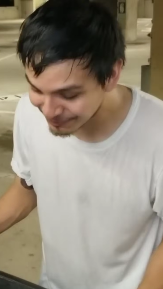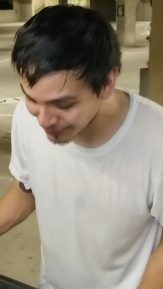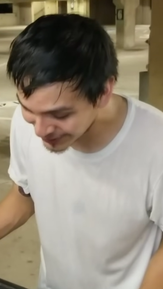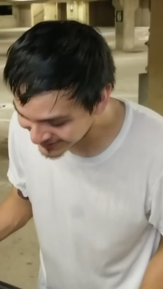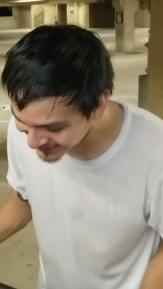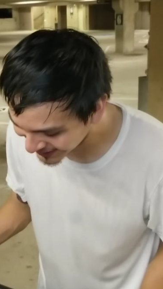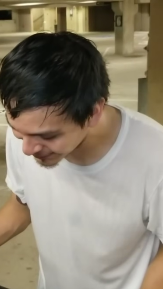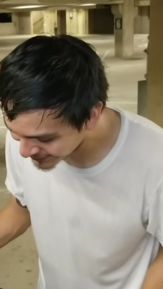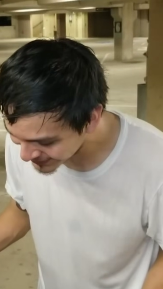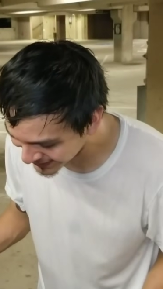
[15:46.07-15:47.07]
would say
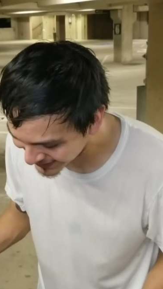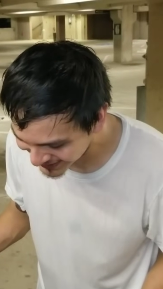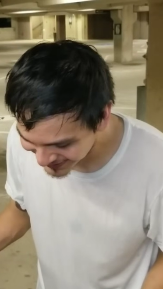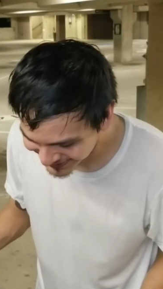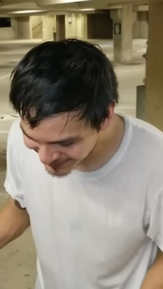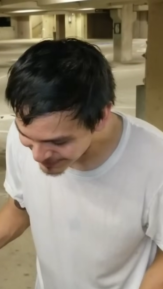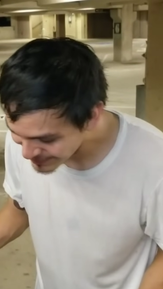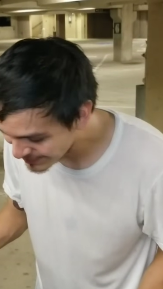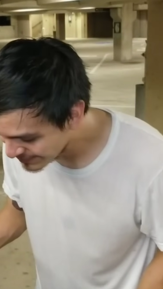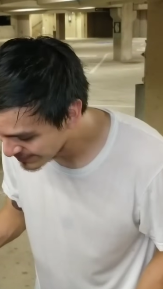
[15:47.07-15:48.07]
or think.
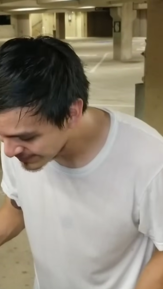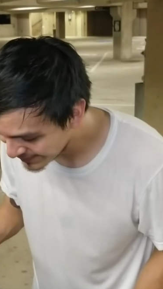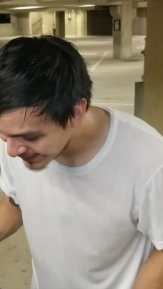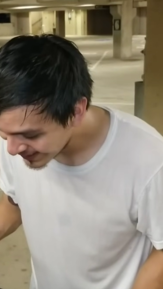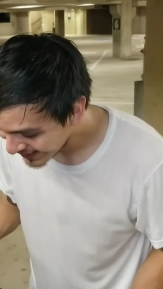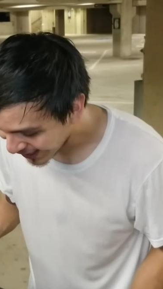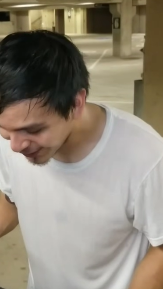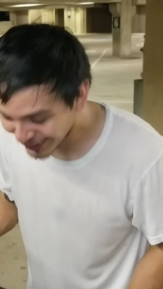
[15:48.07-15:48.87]
I don't know,